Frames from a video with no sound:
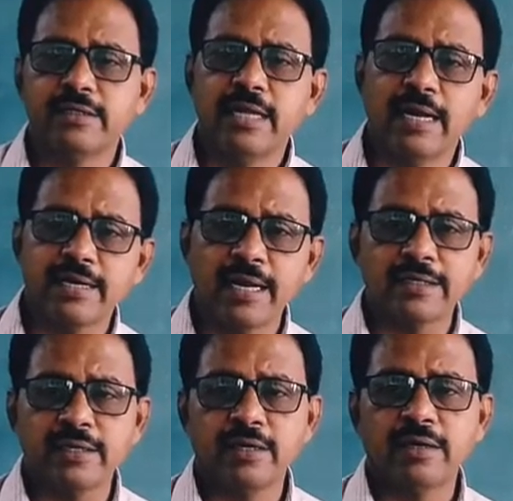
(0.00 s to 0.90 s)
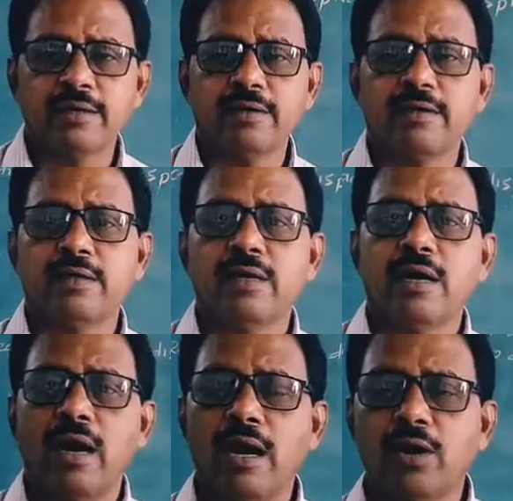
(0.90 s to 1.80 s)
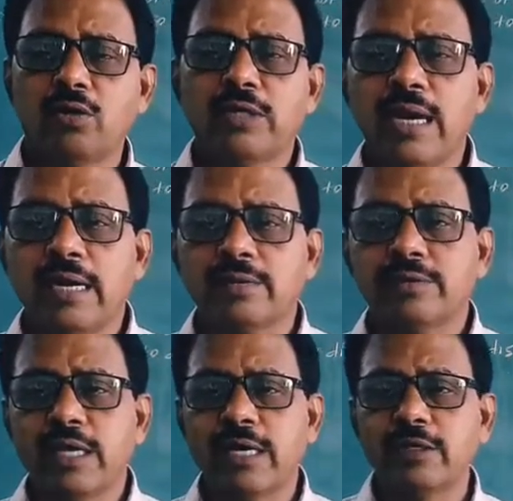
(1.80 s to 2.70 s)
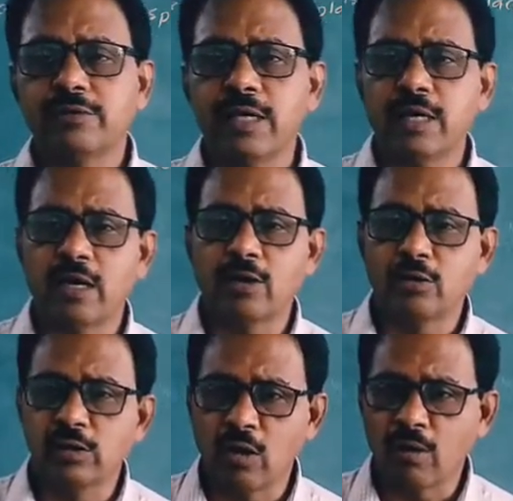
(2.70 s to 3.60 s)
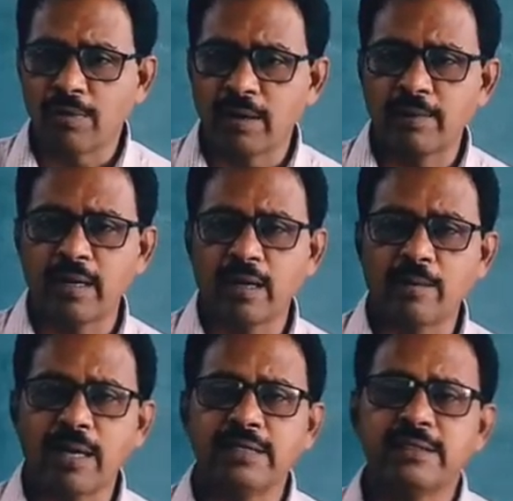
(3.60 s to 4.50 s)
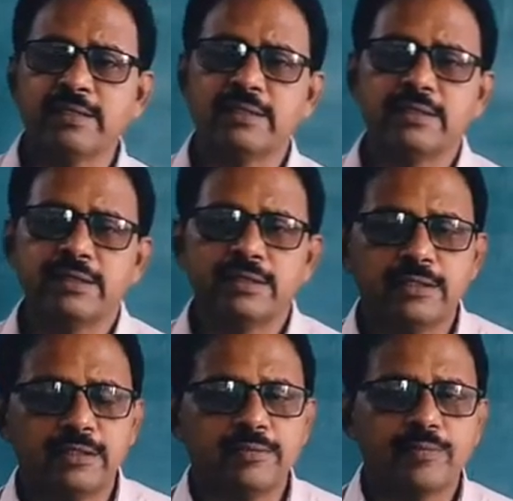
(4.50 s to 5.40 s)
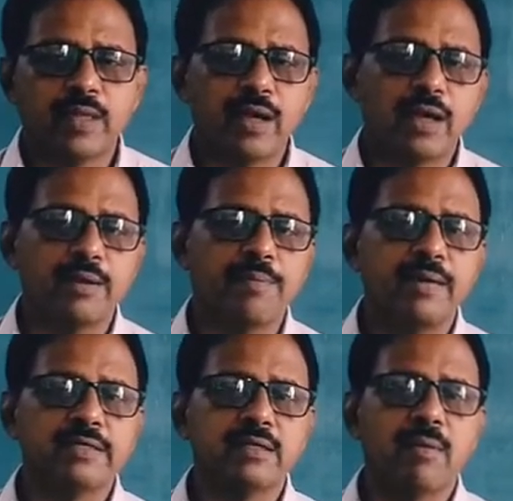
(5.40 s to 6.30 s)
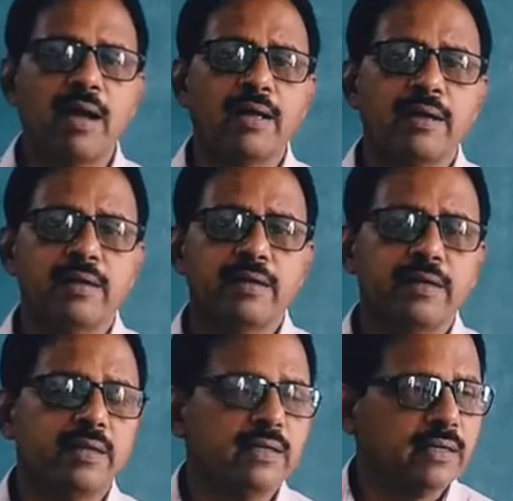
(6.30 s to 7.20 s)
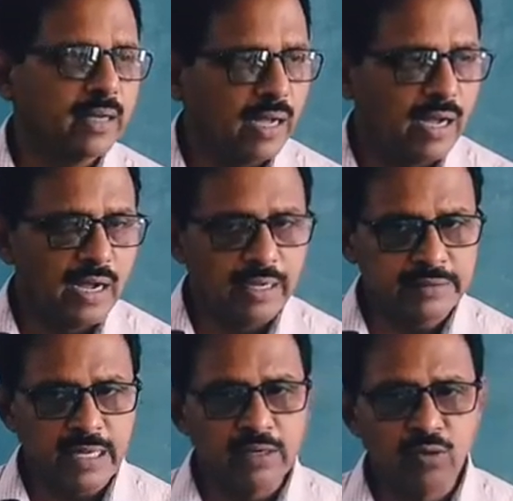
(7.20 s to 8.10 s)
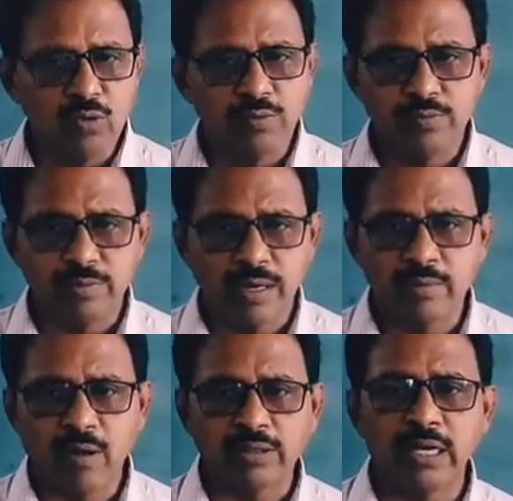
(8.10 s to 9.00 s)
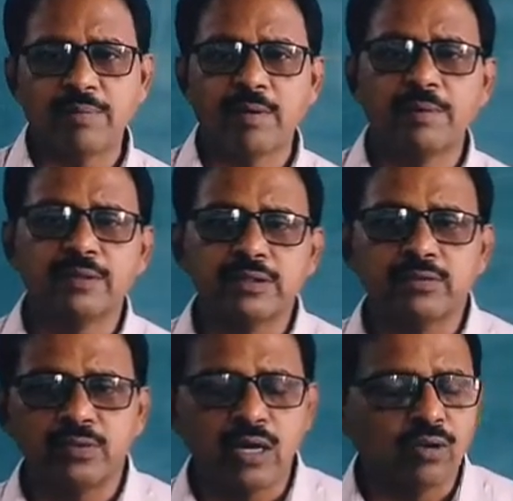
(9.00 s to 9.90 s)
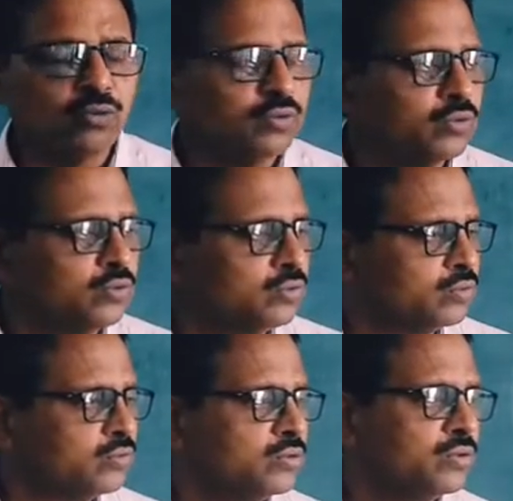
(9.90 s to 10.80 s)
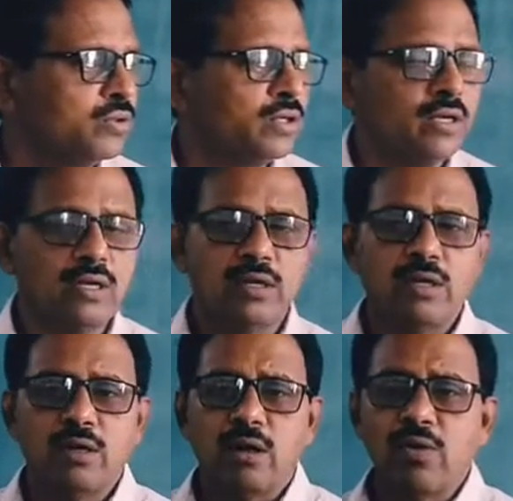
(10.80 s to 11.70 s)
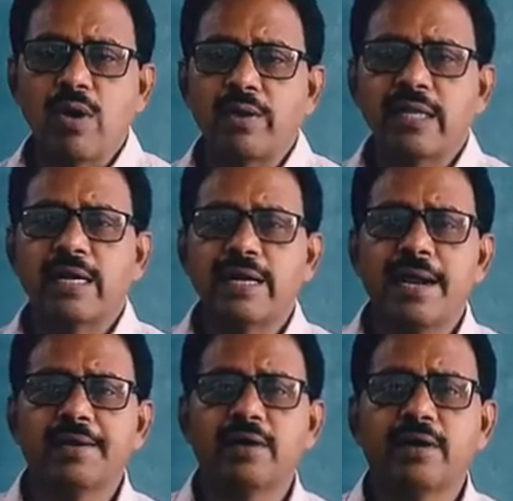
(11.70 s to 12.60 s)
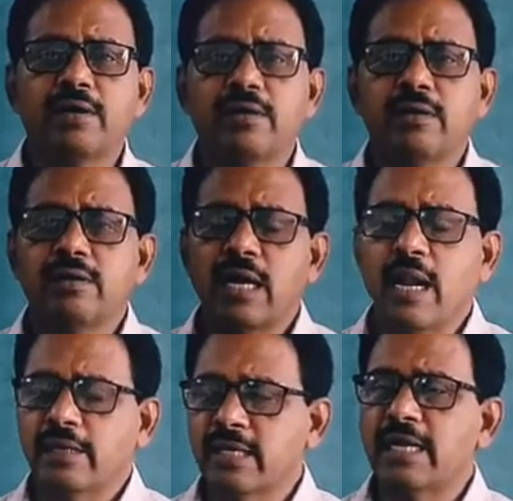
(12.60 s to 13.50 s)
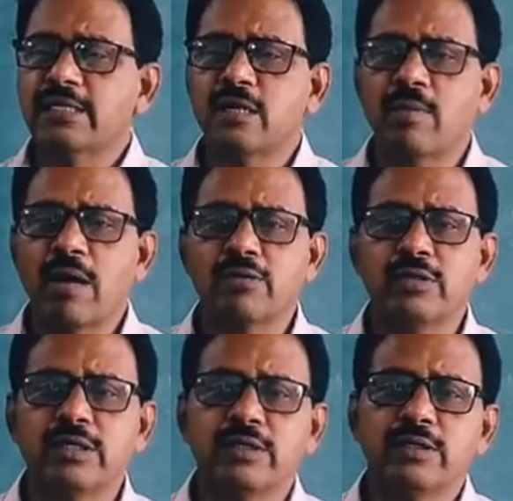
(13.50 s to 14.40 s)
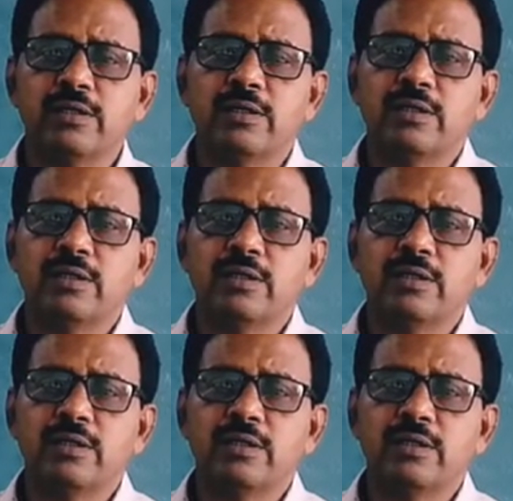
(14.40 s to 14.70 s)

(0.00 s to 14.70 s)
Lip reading: In that reaction hydrogen atoms attached to that nitrogen of amines are replaced by acyl group, and for that purpose we have to do, or we have done that reaction, that acylation by using